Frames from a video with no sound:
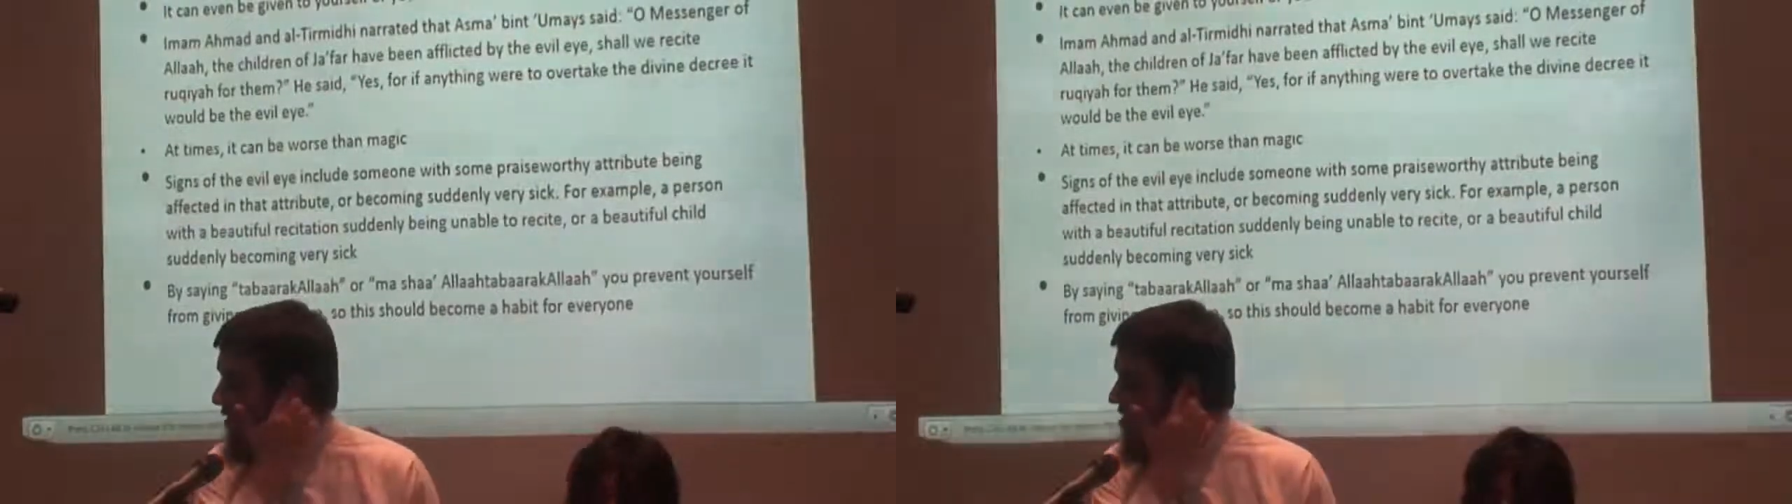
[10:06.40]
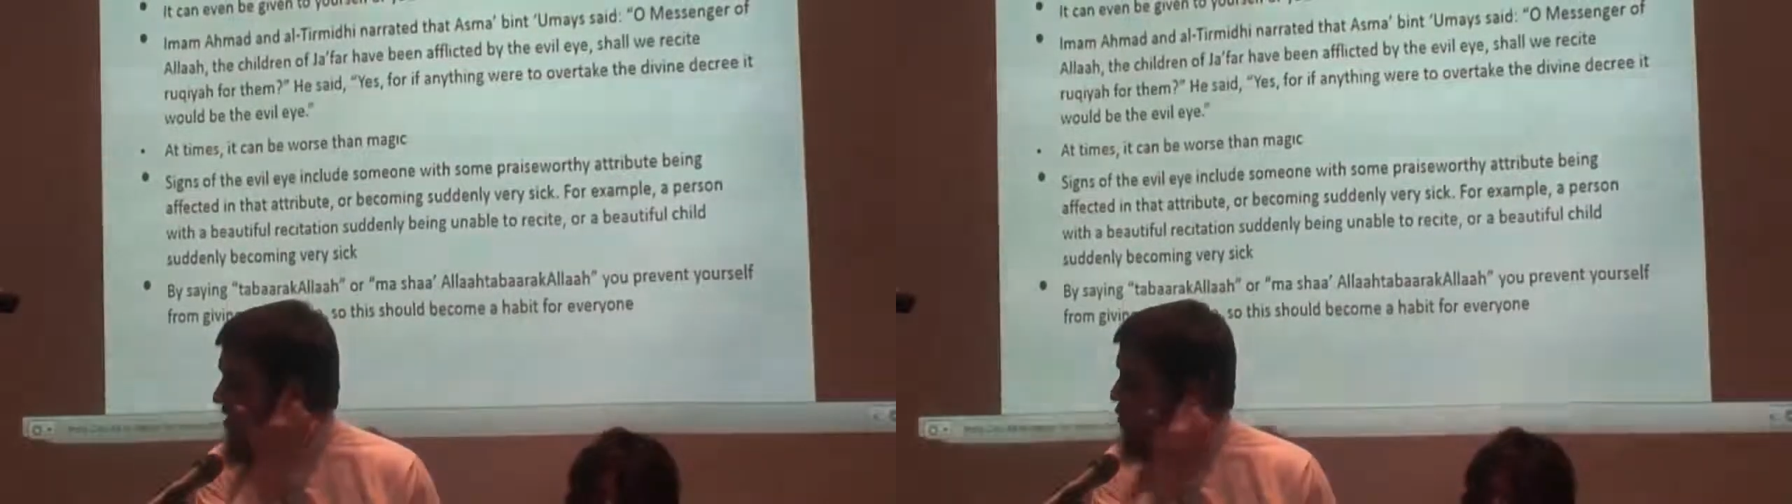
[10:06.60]

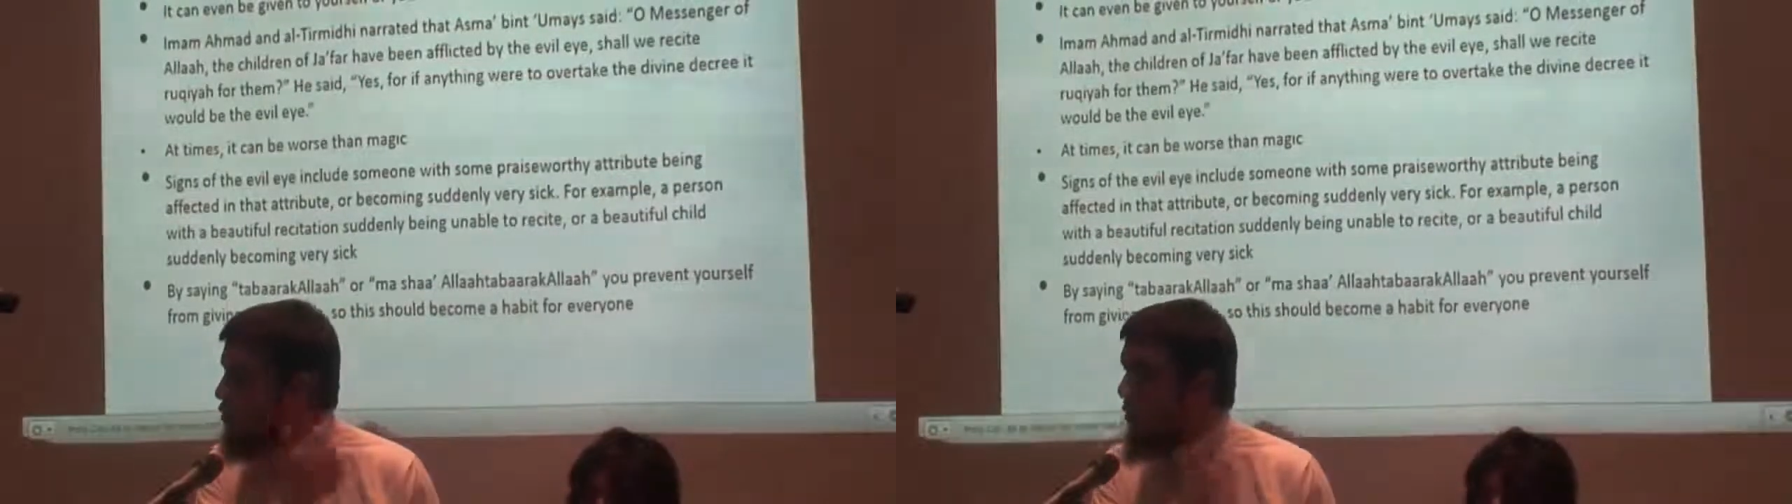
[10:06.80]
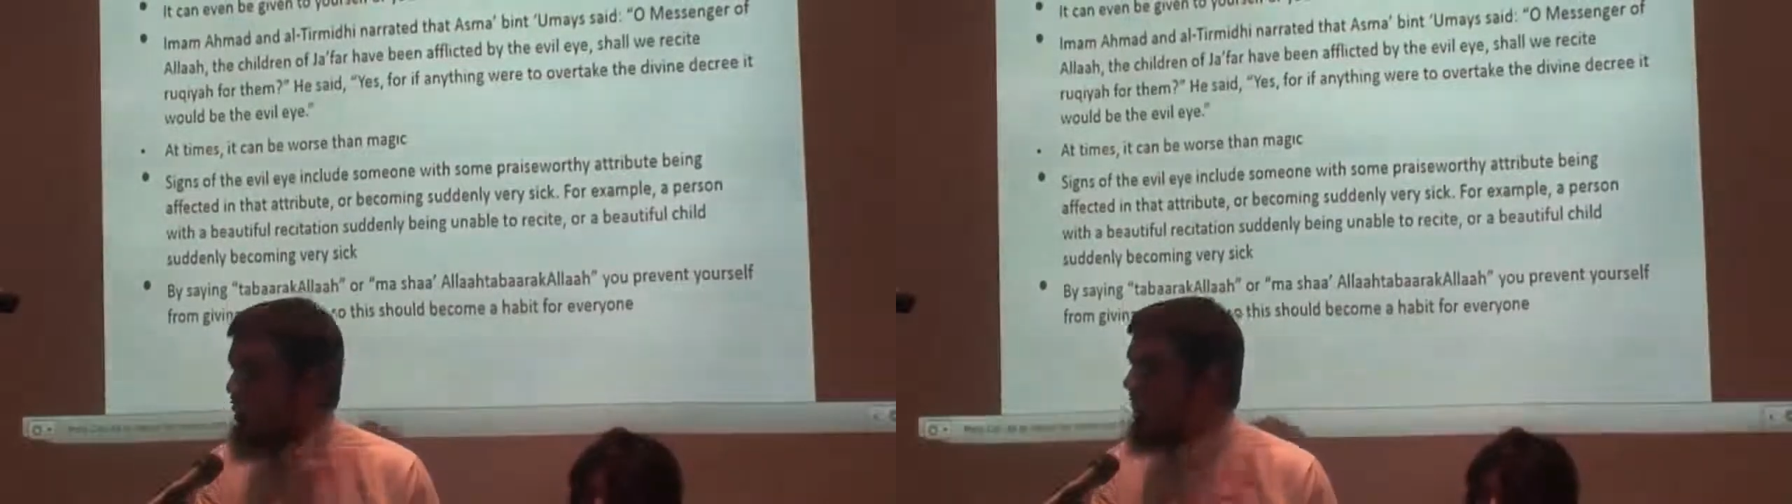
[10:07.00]
this
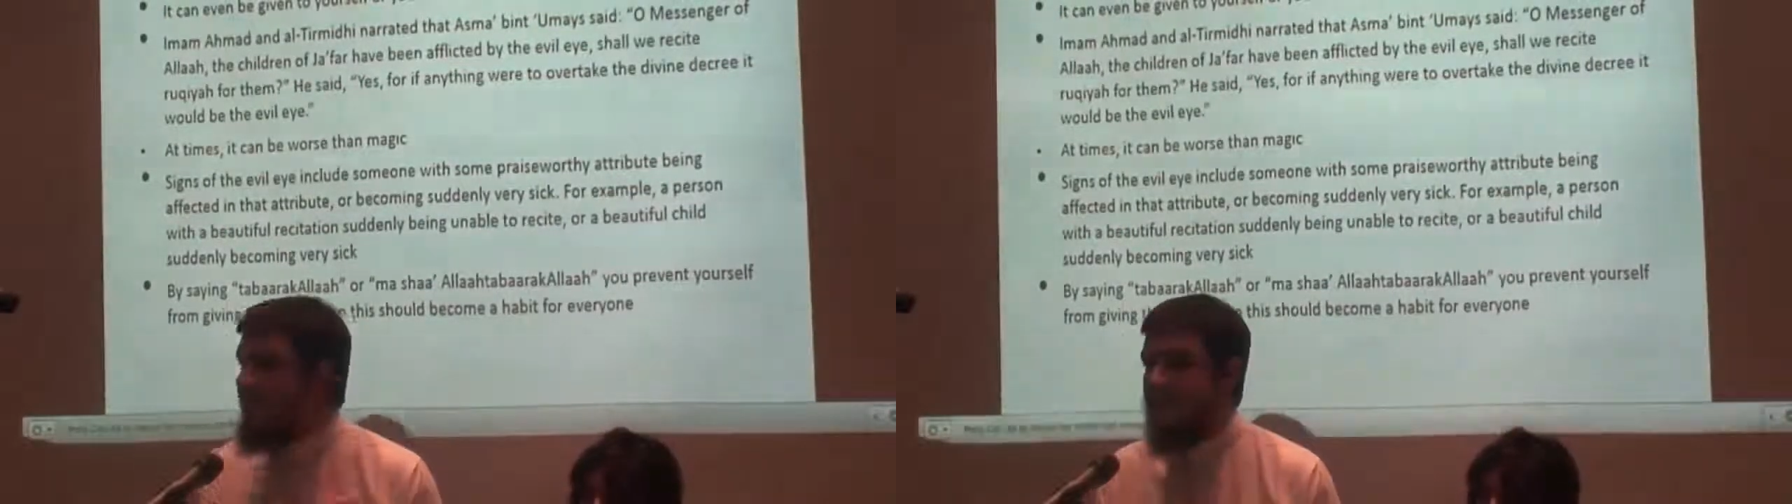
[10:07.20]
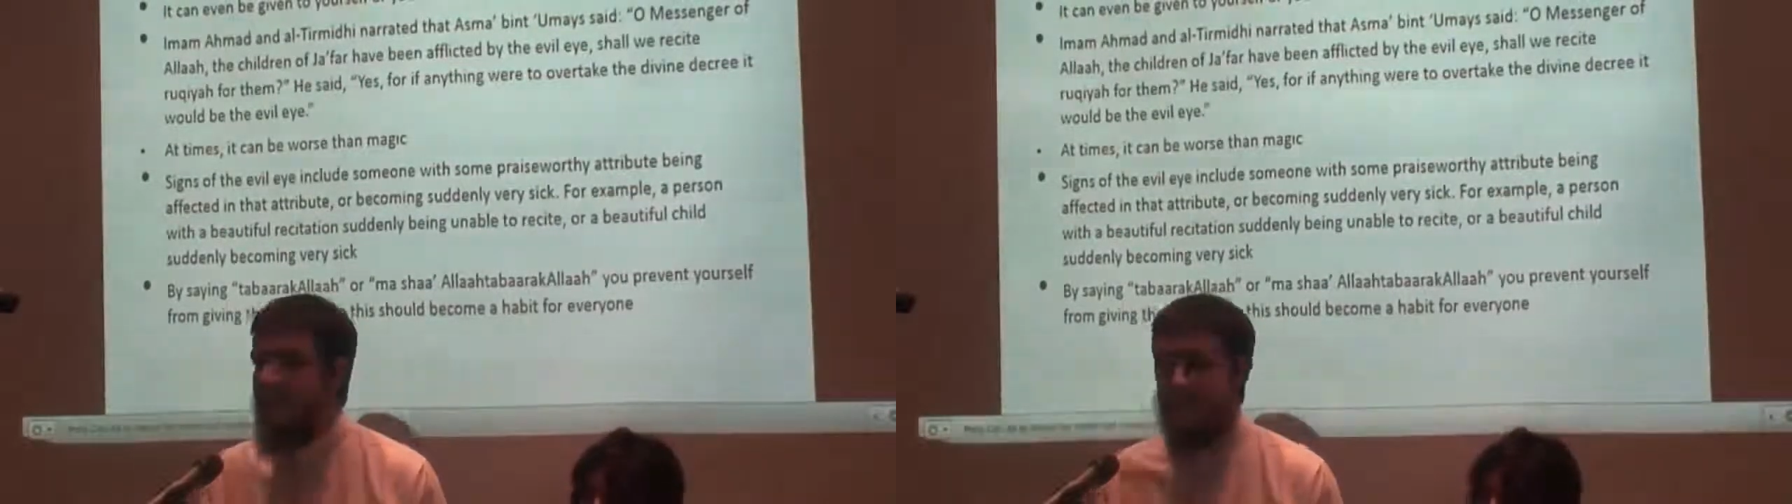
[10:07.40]
incurable
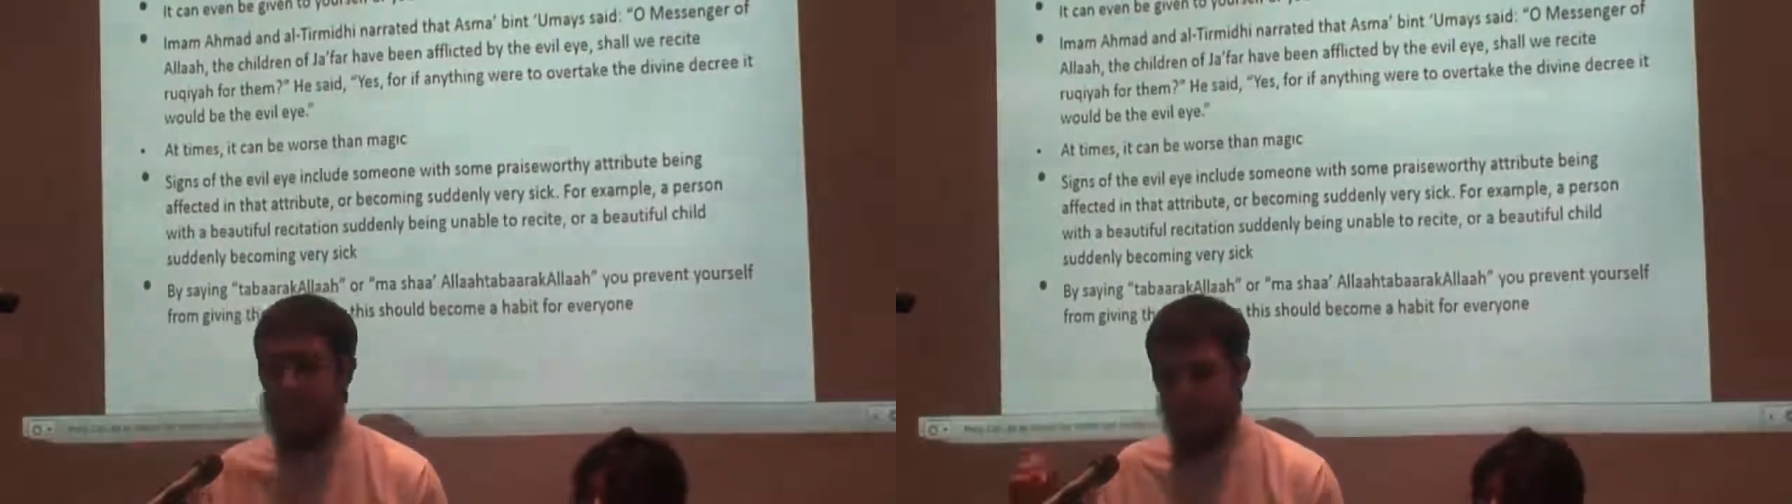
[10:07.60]
disease